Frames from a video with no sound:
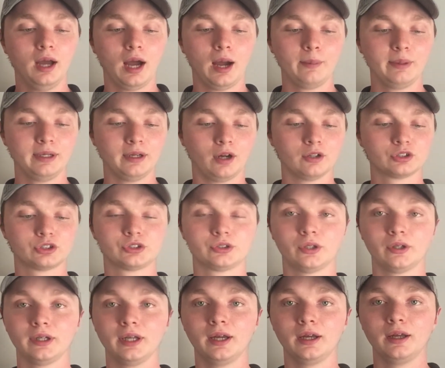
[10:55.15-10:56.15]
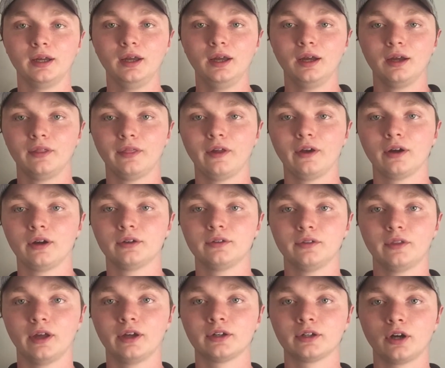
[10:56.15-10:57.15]
I mean, Australia,
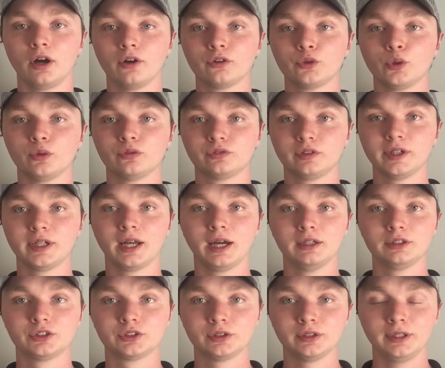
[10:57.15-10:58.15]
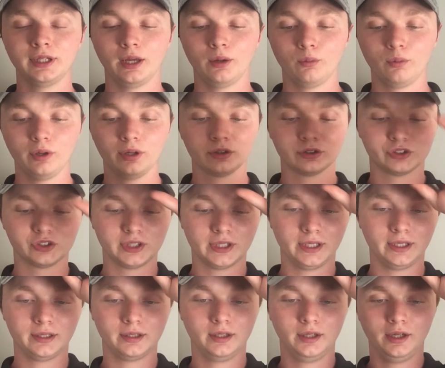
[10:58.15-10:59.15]
they're also a free country, and we are
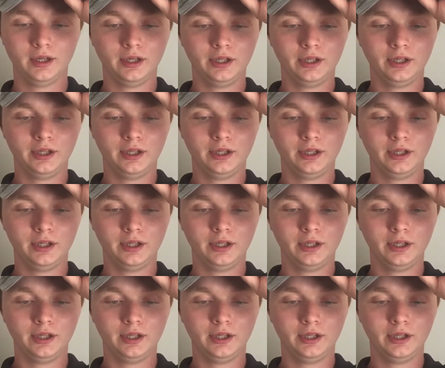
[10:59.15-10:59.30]
seeing,